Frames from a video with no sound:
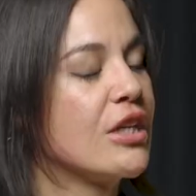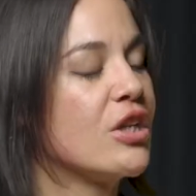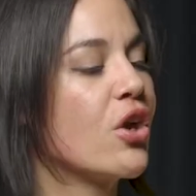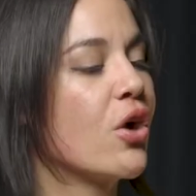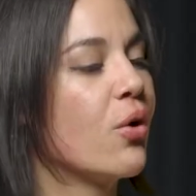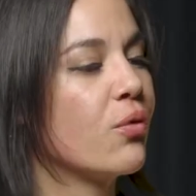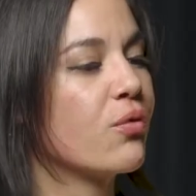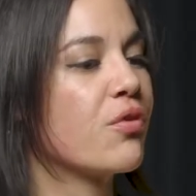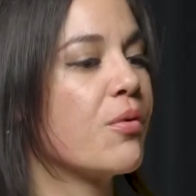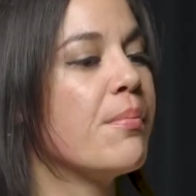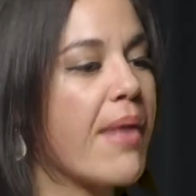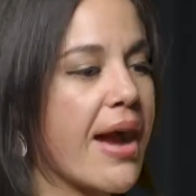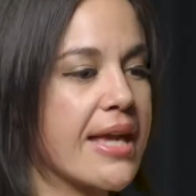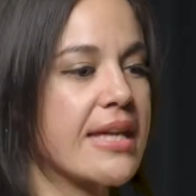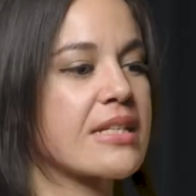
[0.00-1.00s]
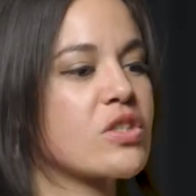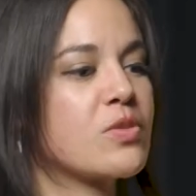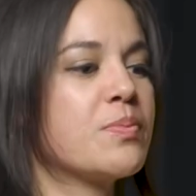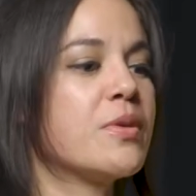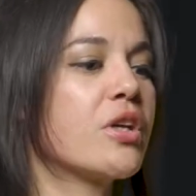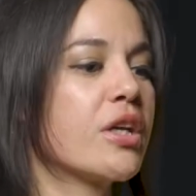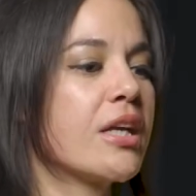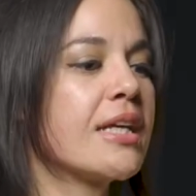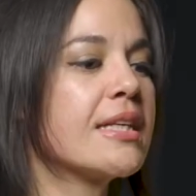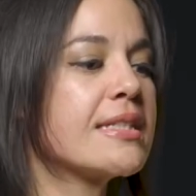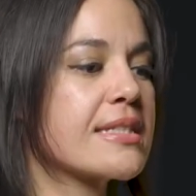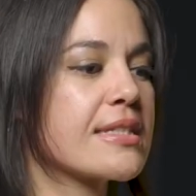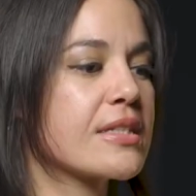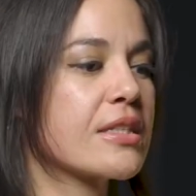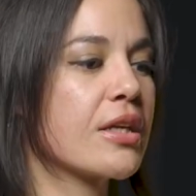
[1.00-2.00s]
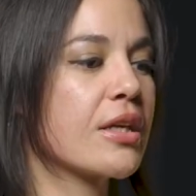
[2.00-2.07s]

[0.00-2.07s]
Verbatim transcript: You know, from my experience,